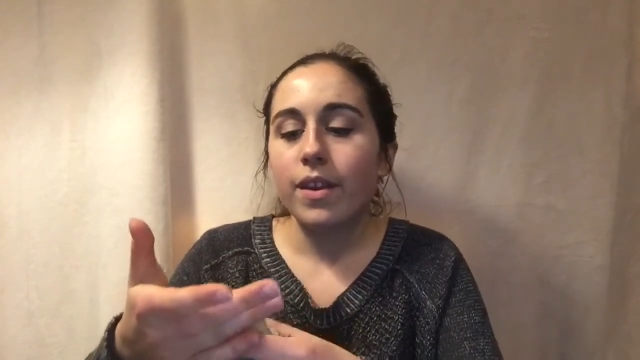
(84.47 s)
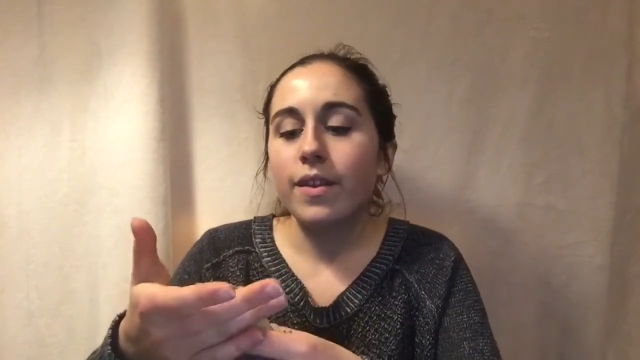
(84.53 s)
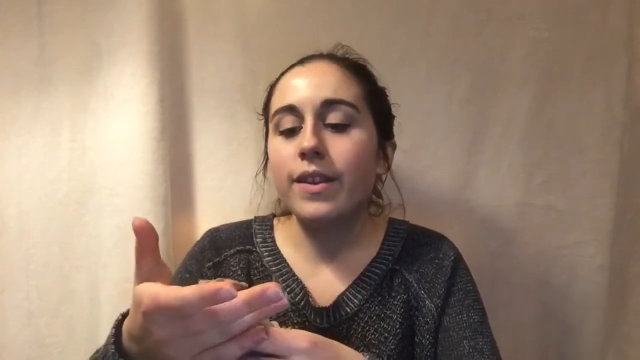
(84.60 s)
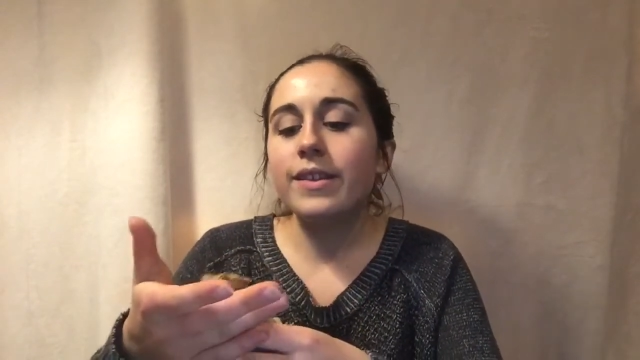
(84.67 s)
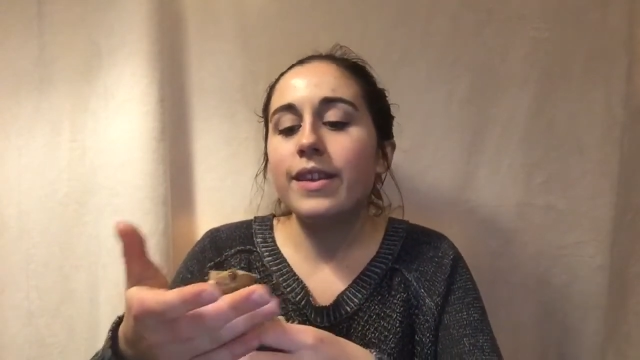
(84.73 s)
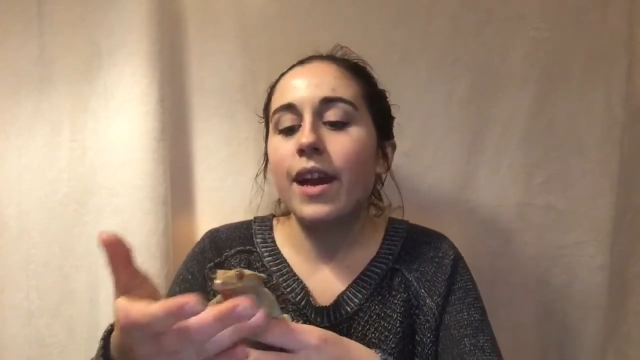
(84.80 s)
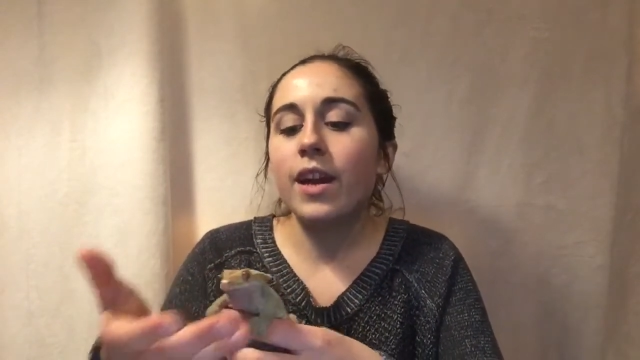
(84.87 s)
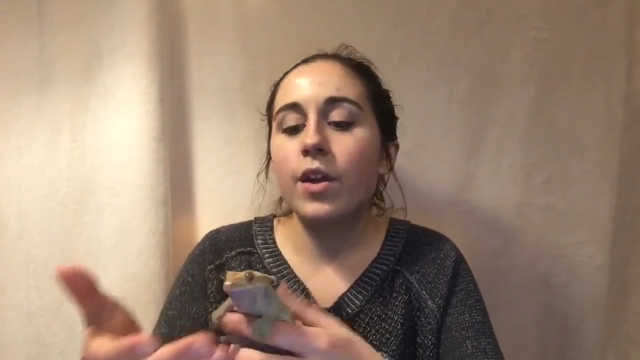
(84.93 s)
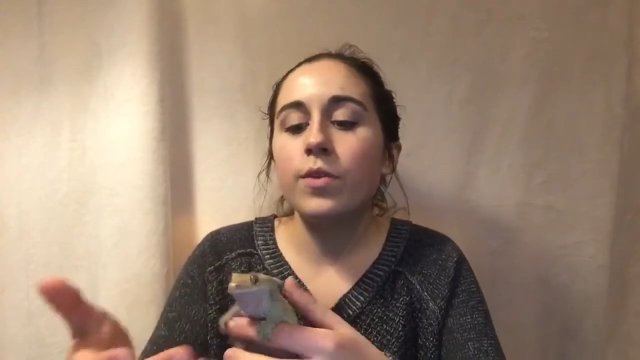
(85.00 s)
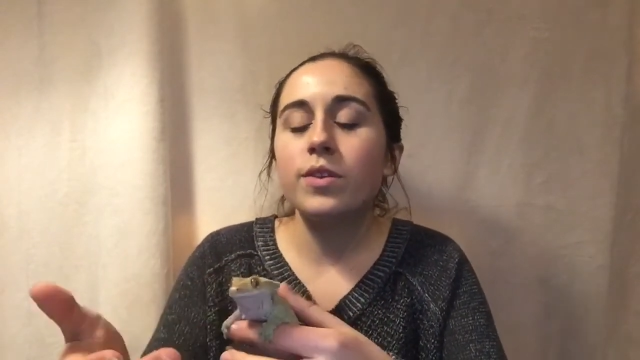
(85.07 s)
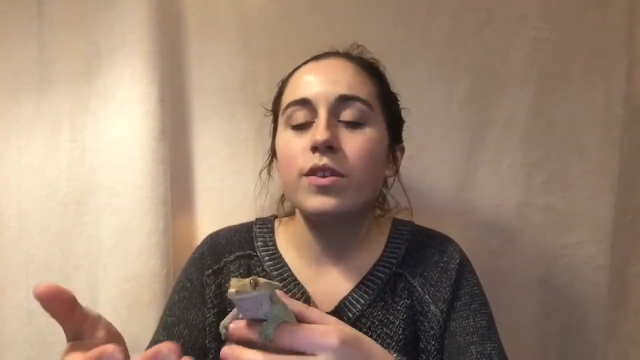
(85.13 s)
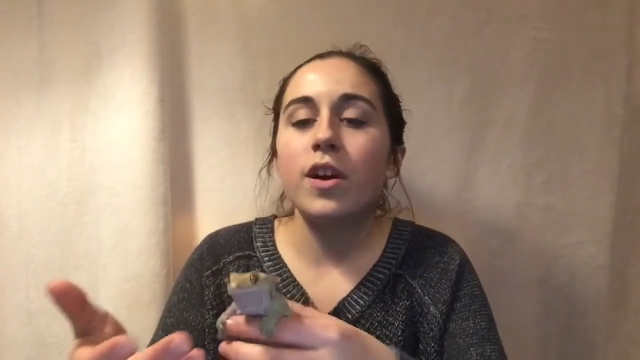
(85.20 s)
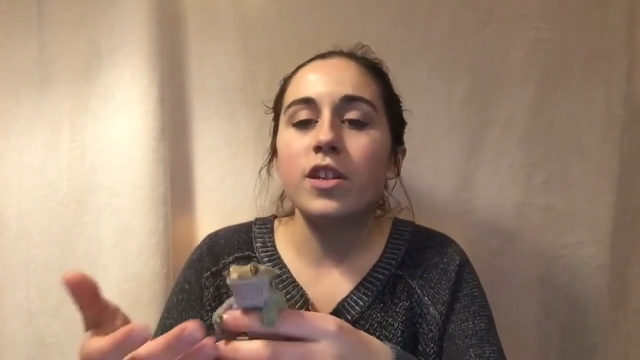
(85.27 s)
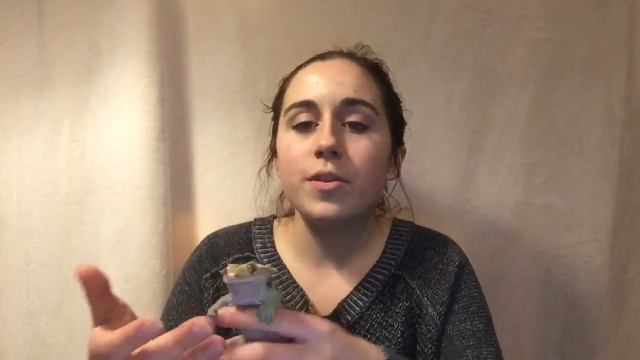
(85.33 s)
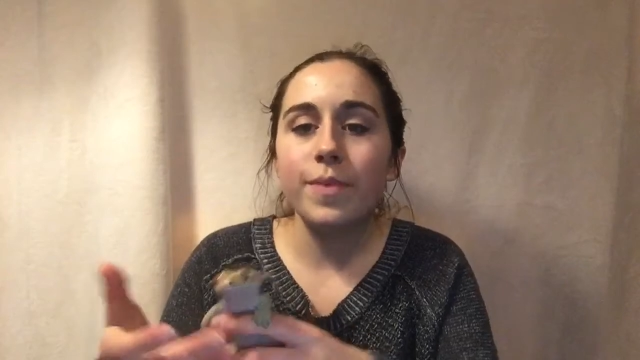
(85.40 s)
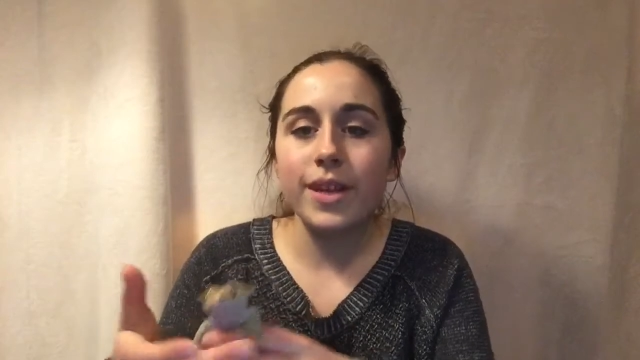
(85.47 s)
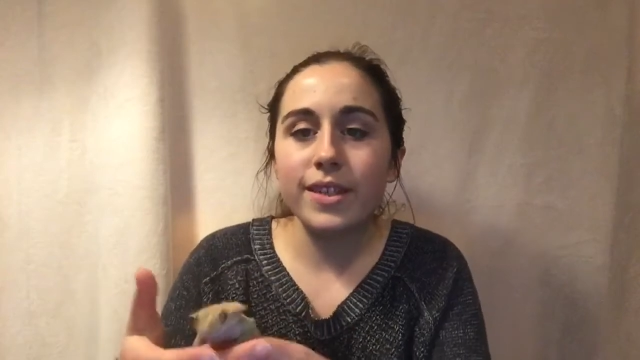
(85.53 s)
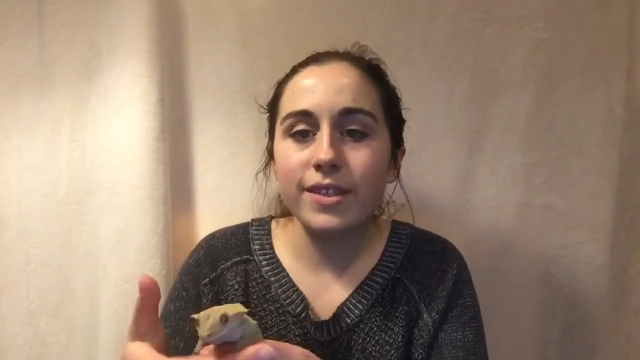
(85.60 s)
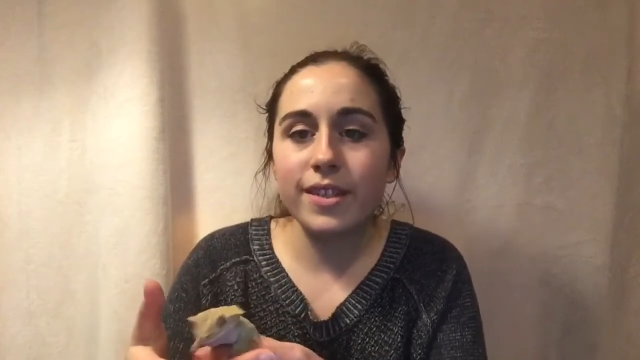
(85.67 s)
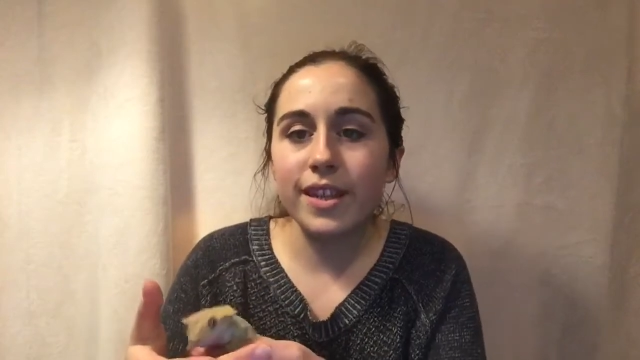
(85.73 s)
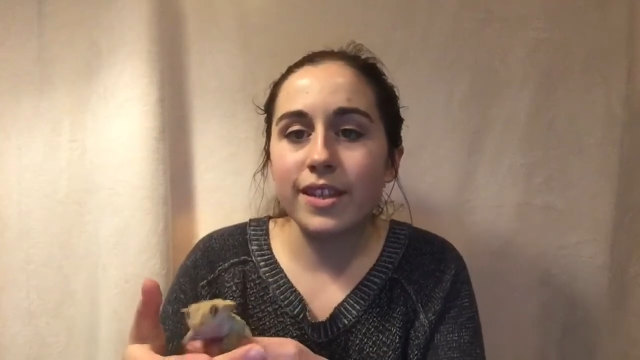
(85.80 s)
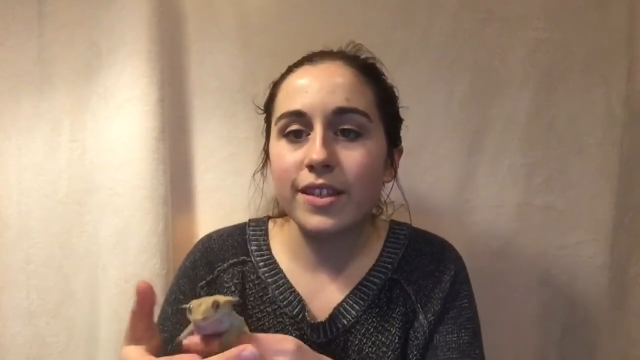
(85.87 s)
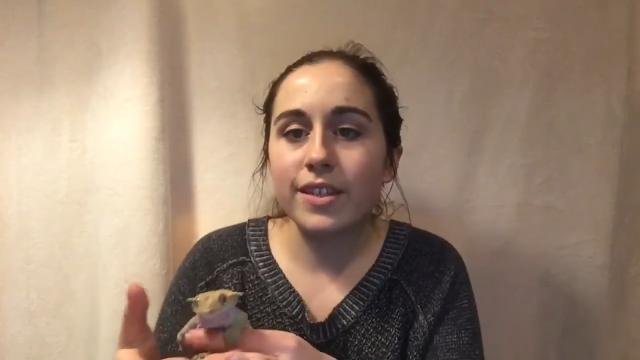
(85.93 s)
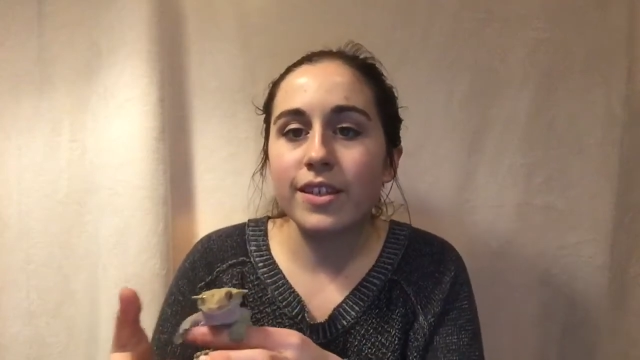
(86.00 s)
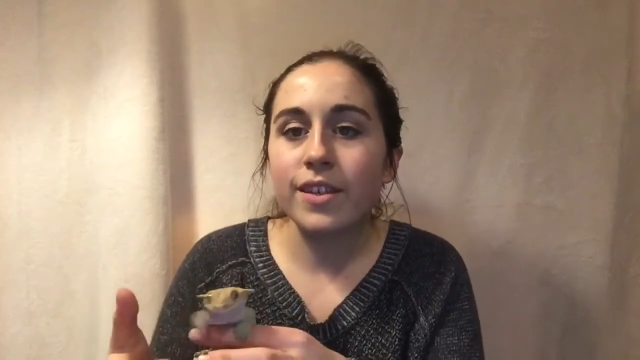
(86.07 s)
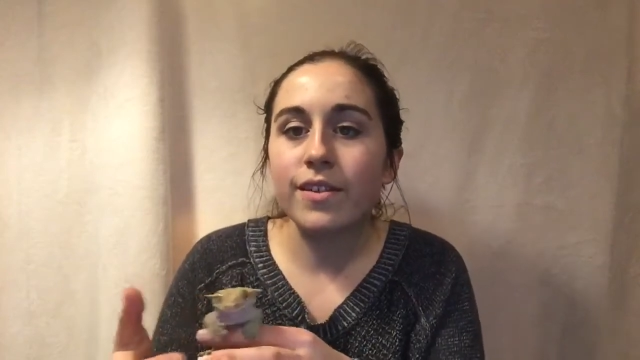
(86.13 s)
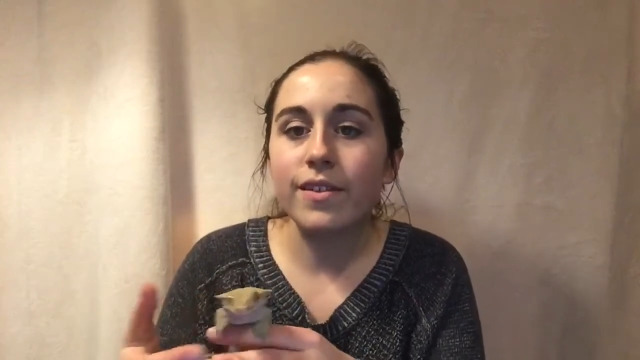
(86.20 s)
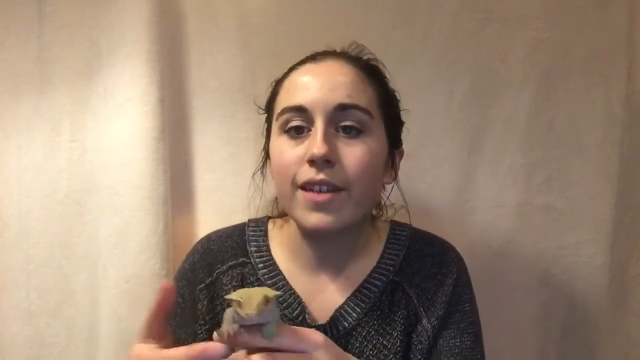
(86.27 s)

This gecko was thought to be extinct until